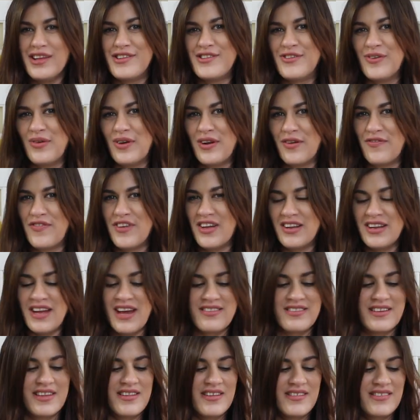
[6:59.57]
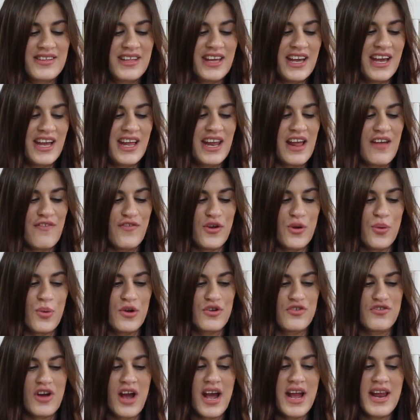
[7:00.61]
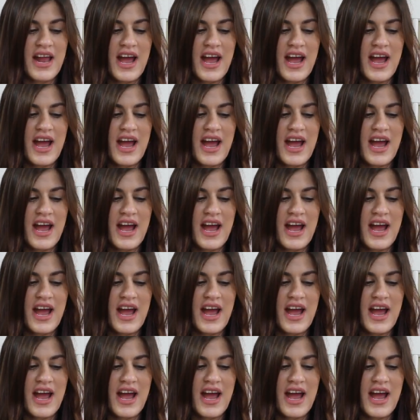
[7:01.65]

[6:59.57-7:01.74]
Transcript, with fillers: so it'll feel nice on the skin if you are dried